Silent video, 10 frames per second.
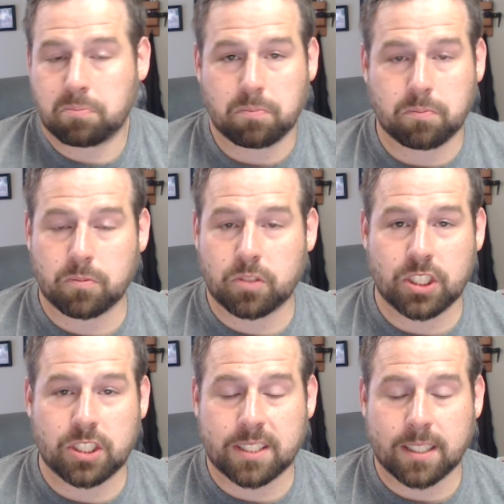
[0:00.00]

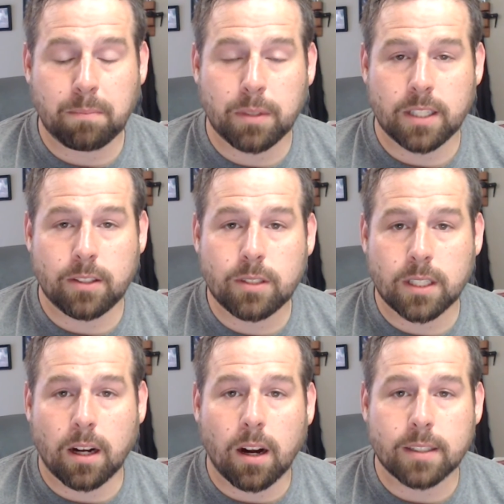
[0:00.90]
She's simply using
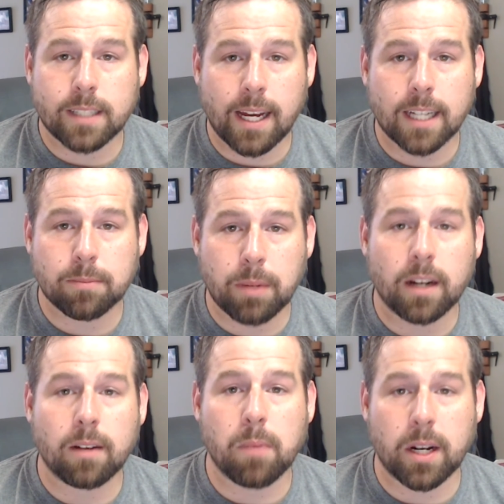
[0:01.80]
our
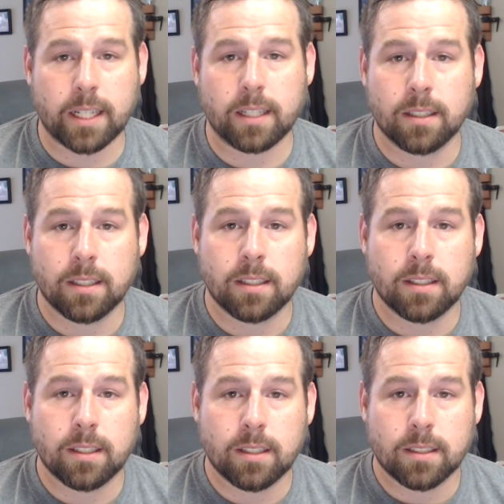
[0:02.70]
taxpayer money
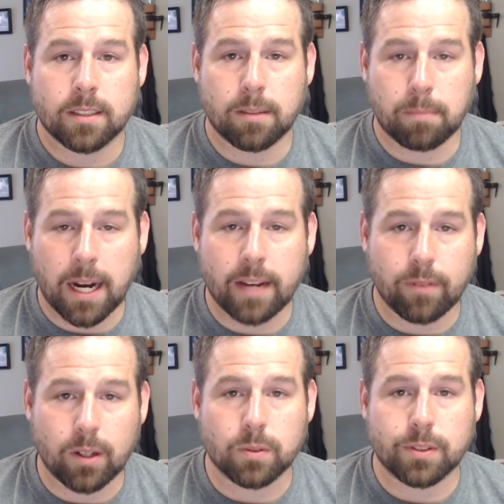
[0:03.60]
to buy
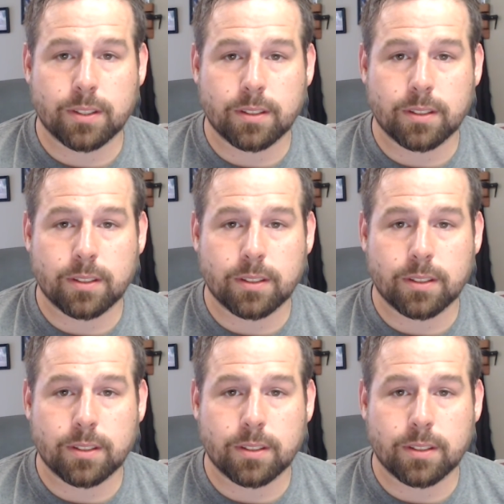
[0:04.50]
votes.